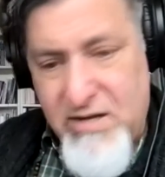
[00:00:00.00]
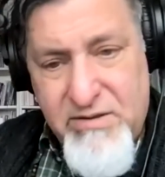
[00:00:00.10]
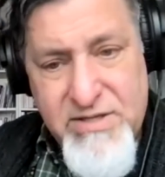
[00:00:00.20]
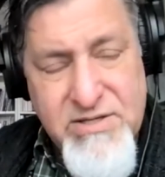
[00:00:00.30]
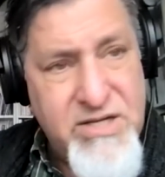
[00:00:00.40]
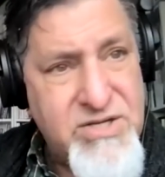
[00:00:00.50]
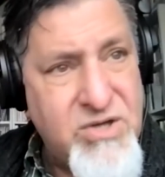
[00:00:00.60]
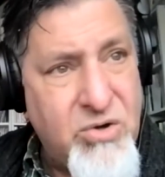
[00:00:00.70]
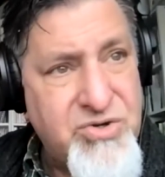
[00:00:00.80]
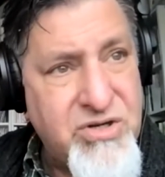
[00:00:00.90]
This
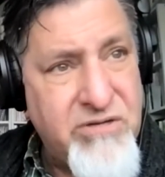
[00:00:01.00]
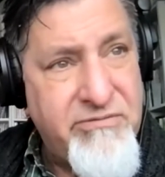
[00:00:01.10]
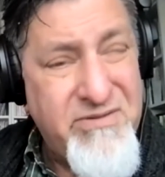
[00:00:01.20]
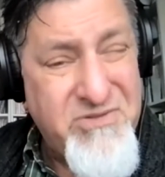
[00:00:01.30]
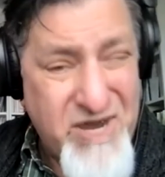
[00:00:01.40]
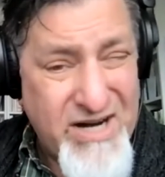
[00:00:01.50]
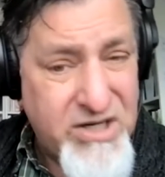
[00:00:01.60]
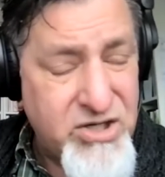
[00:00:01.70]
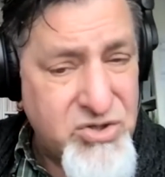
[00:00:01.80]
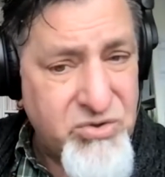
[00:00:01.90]
notion of trying to
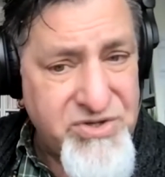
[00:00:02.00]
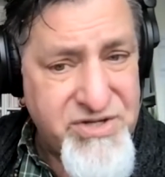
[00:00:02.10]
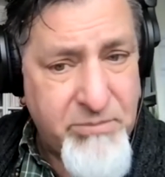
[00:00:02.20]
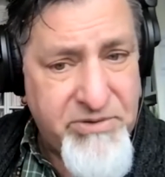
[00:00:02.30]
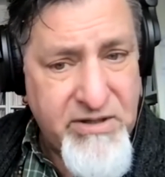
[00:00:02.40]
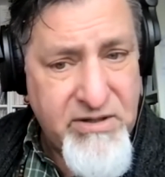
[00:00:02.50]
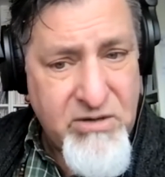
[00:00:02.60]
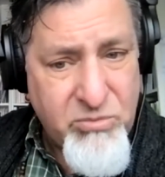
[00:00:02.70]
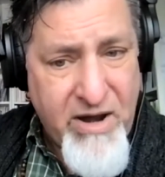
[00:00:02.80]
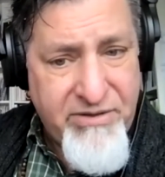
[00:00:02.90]
control something
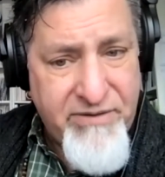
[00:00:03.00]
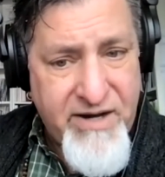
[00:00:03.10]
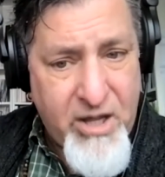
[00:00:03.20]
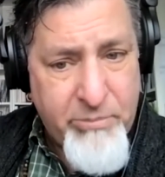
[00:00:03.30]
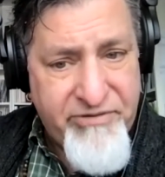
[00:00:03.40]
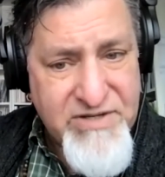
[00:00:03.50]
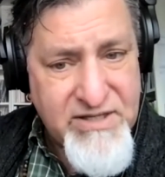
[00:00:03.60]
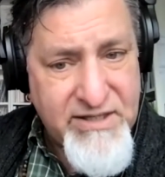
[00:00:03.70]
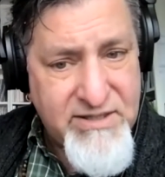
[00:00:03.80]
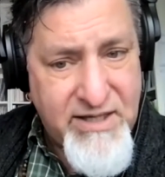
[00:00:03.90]
rather than help
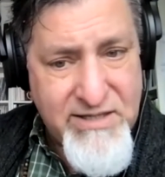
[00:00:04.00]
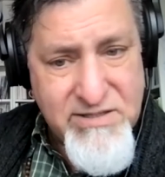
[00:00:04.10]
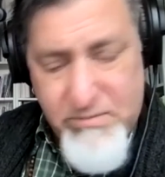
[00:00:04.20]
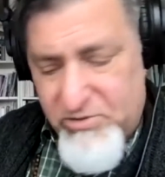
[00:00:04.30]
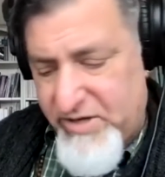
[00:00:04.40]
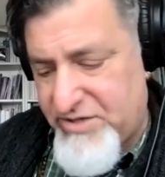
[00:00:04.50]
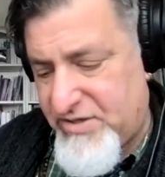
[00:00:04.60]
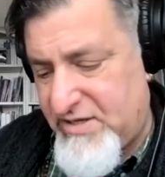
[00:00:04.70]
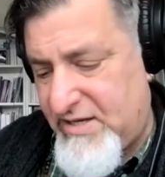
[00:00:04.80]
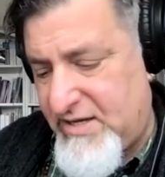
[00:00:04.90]
facilitate its liberation.